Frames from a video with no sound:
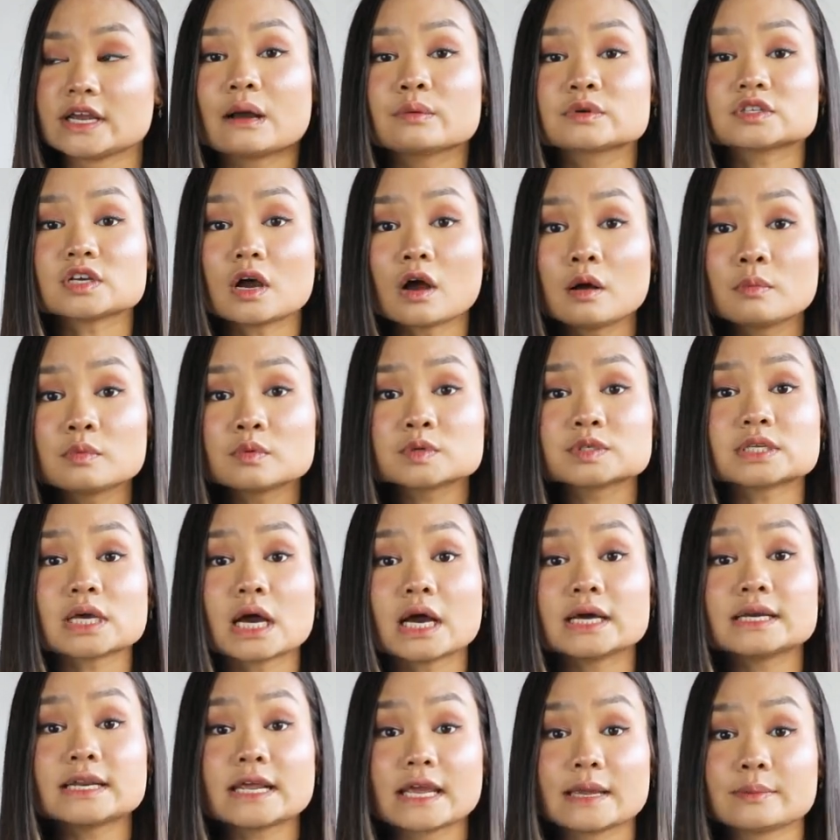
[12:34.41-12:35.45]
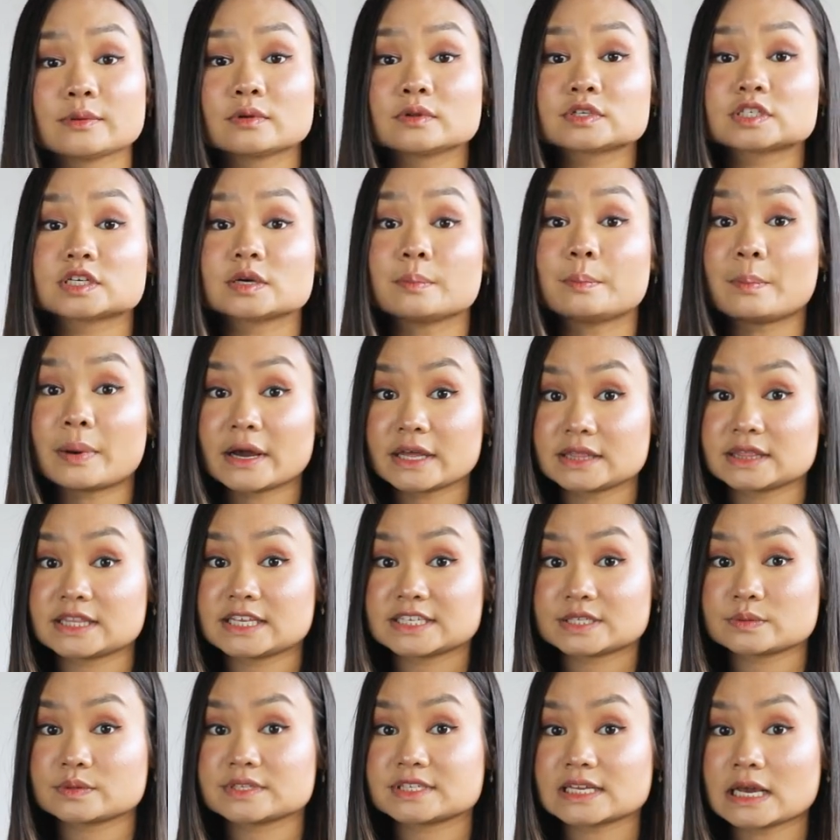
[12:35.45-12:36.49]
I was almost unable to button
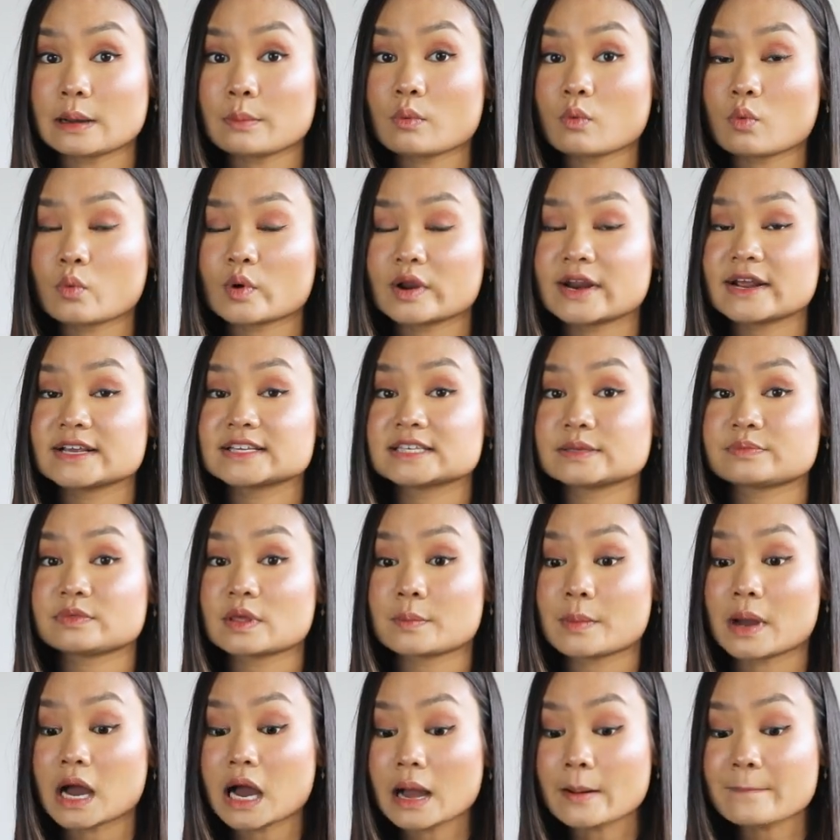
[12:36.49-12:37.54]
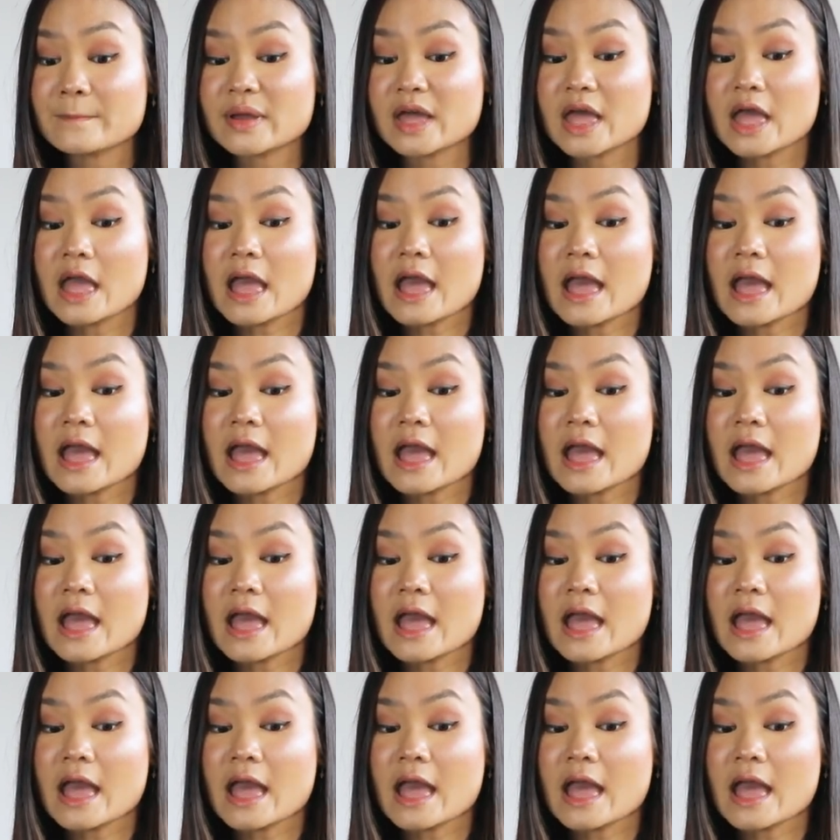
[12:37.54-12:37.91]
these ones up when I zip them up,